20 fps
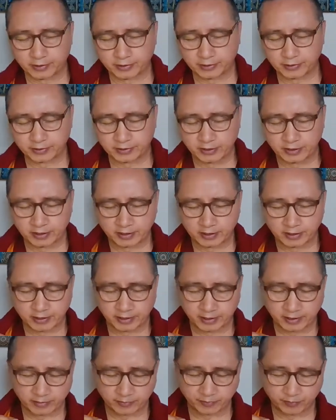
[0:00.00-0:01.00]
the
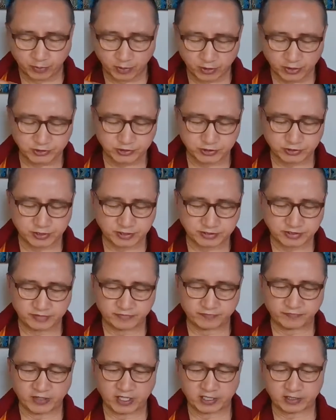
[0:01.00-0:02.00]
poisonous
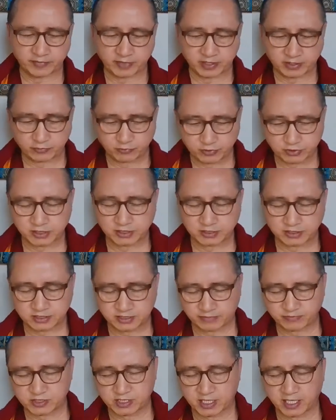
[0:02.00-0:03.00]
environment, which is
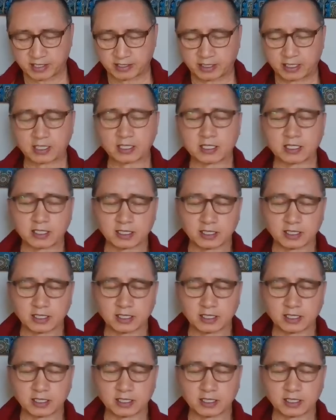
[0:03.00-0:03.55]
samsara,